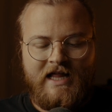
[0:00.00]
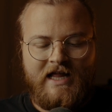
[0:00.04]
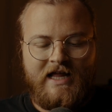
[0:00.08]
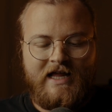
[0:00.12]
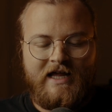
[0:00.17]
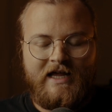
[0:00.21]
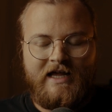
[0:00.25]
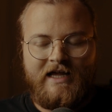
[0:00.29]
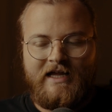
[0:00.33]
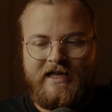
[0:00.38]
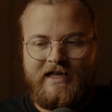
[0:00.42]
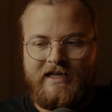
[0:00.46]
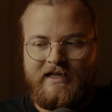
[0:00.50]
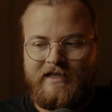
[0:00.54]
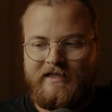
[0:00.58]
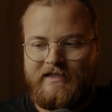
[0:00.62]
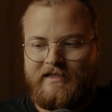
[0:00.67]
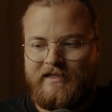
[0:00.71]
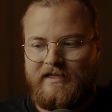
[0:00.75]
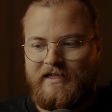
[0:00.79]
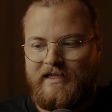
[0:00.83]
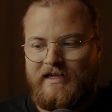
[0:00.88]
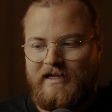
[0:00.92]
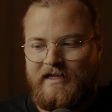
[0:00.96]

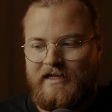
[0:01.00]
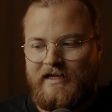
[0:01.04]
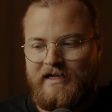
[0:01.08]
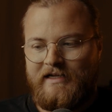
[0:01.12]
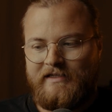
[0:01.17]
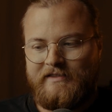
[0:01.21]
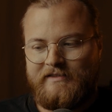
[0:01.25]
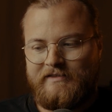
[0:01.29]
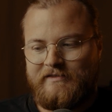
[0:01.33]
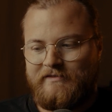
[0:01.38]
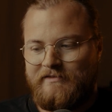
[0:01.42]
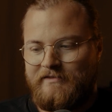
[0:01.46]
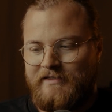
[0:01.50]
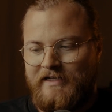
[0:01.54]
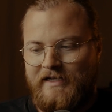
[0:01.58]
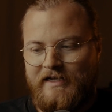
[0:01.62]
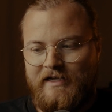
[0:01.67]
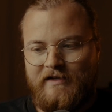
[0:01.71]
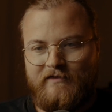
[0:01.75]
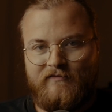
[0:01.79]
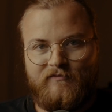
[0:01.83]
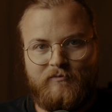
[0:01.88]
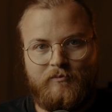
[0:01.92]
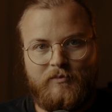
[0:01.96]
and I still
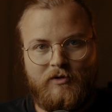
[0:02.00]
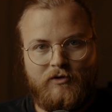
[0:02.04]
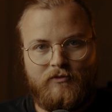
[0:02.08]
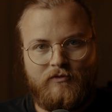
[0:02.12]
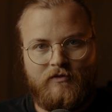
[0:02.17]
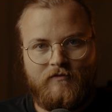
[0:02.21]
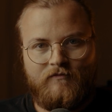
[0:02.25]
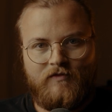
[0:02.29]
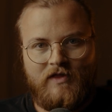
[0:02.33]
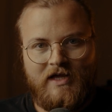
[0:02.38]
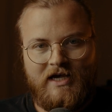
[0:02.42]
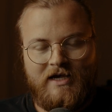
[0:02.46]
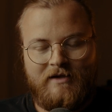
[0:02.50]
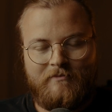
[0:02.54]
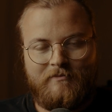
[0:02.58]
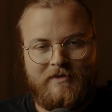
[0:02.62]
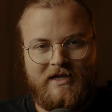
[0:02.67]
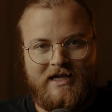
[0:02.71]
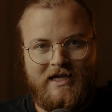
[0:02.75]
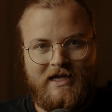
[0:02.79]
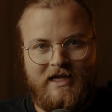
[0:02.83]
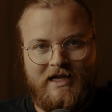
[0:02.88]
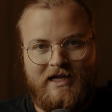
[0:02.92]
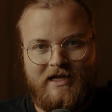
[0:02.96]
have both of
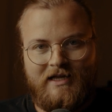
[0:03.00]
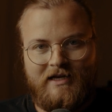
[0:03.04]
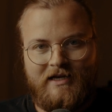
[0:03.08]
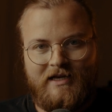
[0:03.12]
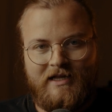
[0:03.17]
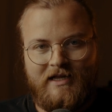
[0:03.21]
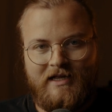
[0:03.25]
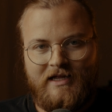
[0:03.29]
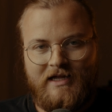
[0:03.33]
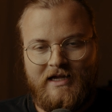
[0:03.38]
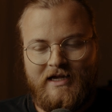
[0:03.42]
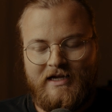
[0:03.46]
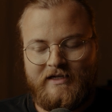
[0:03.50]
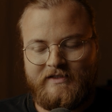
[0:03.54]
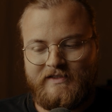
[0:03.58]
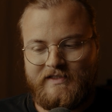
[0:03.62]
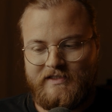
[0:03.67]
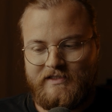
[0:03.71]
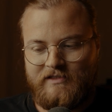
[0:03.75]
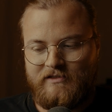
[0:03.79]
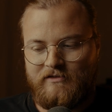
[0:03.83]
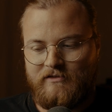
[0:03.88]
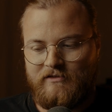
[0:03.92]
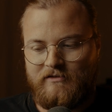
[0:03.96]
them, and I
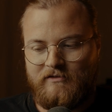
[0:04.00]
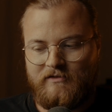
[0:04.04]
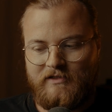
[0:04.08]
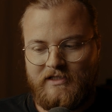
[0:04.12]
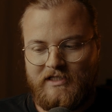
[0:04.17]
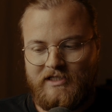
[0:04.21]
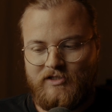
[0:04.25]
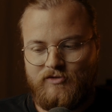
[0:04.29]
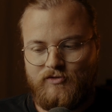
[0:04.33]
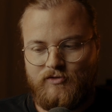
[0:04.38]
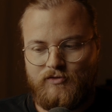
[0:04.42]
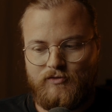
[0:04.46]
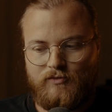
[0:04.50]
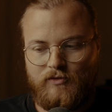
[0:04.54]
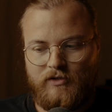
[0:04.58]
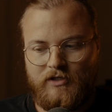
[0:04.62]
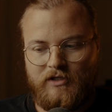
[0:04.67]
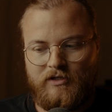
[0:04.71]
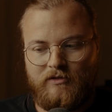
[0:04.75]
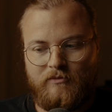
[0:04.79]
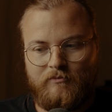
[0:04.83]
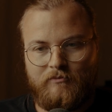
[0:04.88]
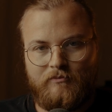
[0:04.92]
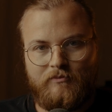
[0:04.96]
still
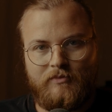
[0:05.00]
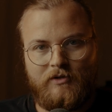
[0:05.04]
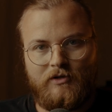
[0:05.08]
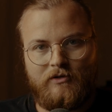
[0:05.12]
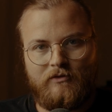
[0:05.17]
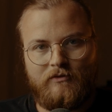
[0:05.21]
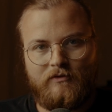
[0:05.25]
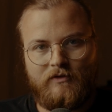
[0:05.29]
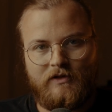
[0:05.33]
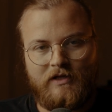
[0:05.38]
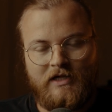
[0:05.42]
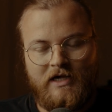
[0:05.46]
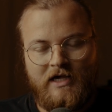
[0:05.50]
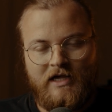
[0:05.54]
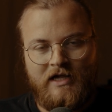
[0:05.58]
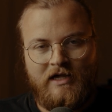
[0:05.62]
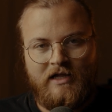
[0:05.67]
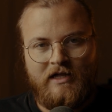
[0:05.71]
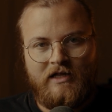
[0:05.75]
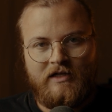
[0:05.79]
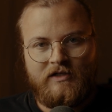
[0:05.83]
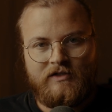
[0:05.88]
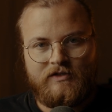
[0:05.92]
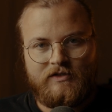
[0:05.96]
enjoy both.
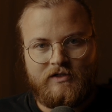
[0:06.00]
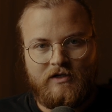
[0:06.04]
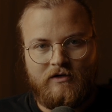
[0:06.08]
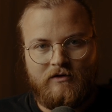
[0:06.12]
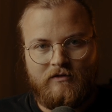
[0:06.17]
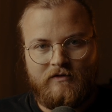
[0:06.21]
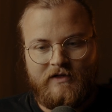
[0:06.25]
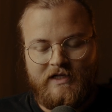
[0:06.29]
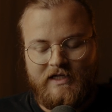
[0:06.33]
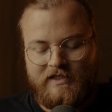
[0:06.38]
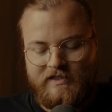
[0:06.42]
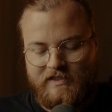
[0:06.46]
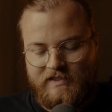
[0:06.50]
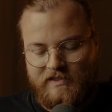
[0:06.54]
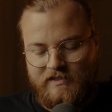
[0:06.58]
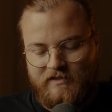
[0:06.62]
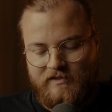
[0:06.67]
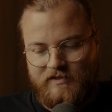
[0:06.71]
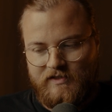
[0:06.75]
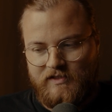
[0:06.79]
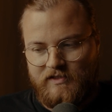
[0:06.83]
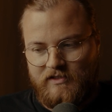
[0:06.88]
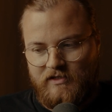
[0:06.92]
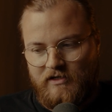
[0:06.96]
So let's
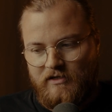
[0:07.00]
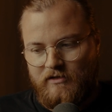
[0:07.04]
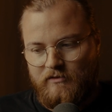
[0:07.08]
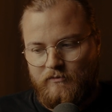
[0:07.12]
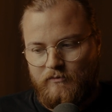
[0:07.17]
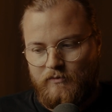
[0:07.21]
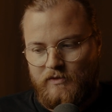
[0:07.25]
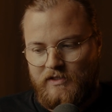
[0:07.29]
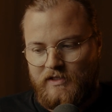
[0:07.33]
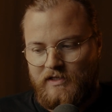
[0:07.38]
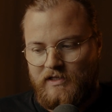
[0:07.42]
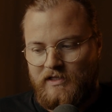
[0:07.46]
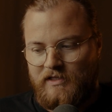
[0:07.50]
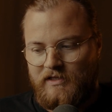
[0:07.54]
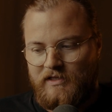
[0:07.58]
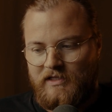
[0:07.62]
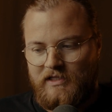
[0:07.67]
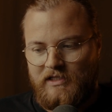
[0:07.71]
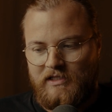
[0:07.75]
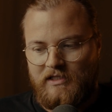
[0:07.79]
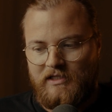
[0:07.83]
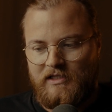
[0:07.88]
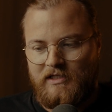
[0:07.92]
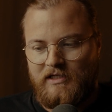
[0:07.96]
start with
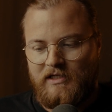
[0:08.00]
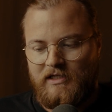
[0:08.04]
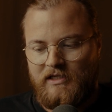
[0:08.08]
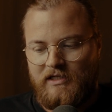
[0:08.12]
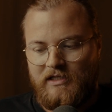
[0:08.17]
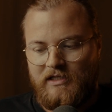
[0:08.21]
the